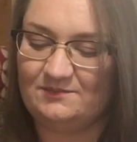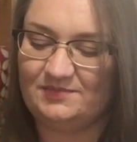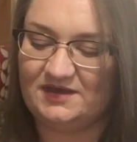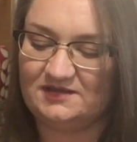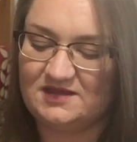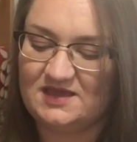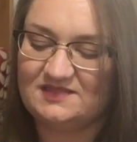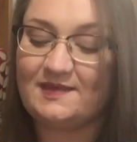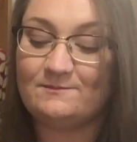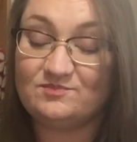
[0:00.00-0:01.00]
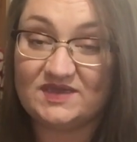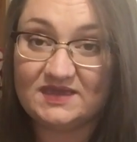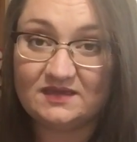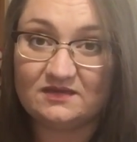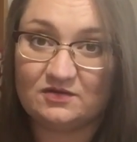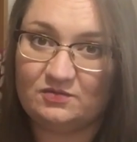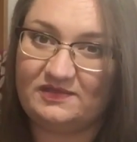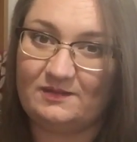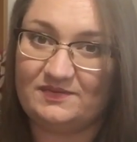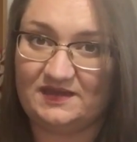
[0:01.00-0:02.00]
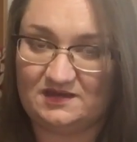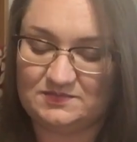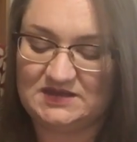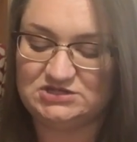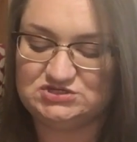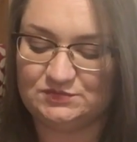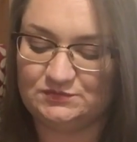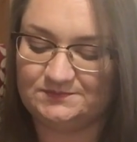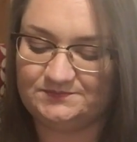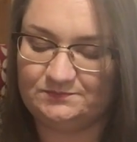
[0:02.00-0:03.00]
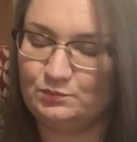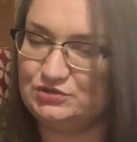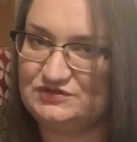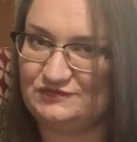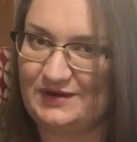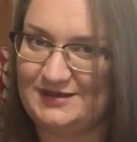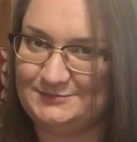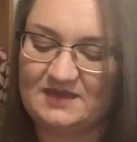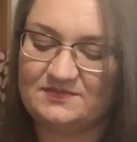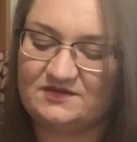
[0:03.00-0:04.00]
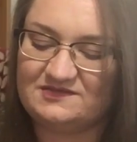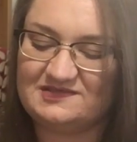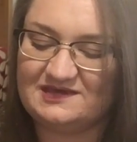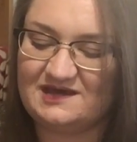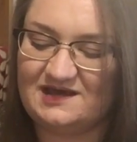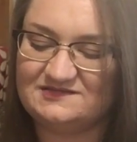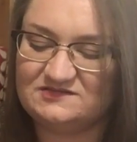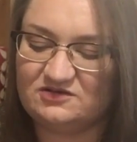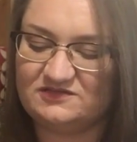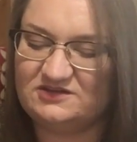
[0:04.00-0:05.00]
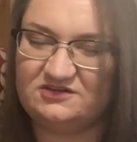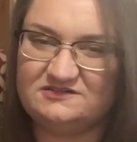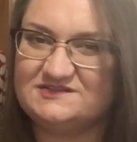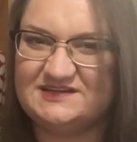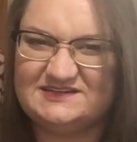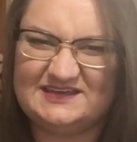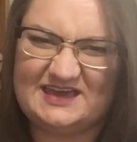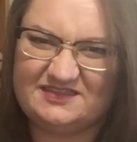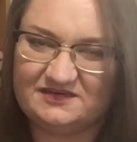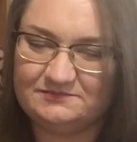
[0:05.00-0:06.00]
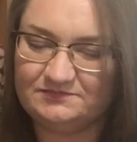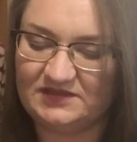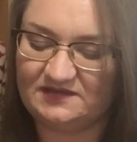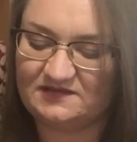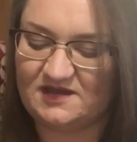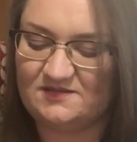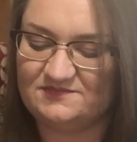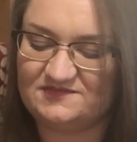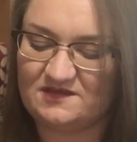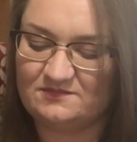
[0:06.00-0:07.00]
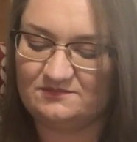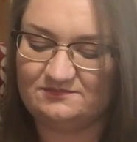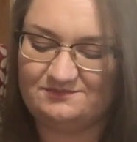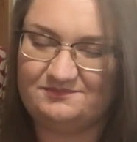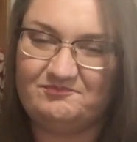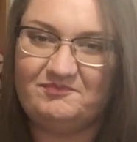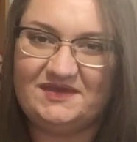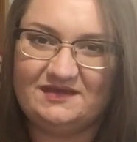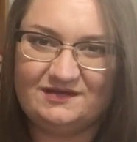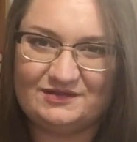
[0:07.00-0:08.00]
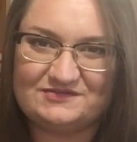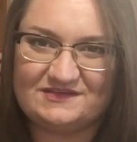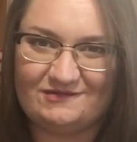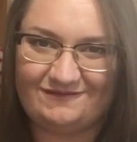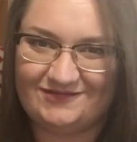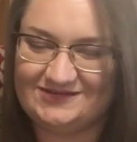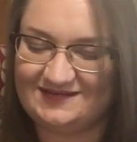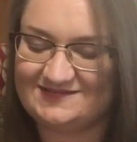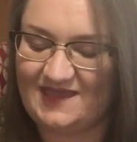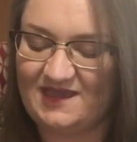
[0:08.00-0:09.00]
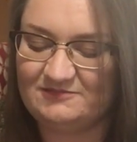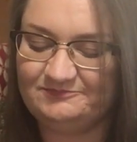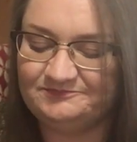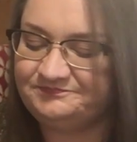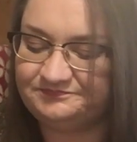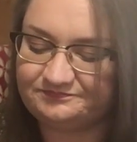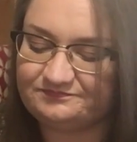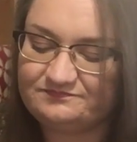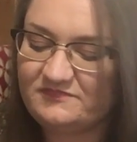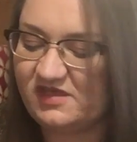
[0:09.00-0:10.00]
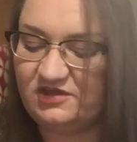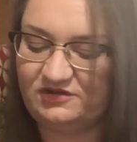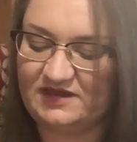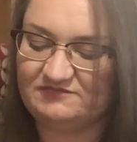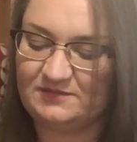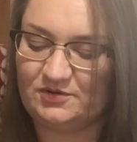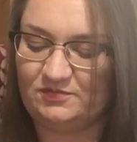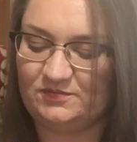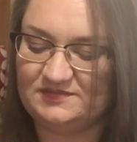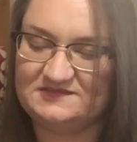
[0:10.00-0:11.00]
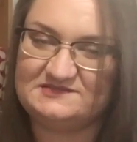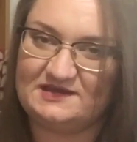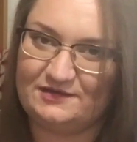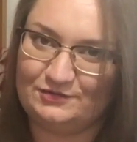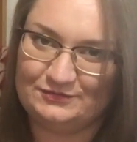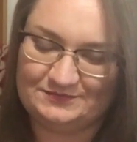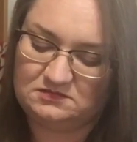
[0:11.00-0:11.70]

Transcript: But they're big without being unmanageable, which is great. And because of the cardstock, they don't stick together like some big glossy oracle decks can. I don't have that problem with this deck at all.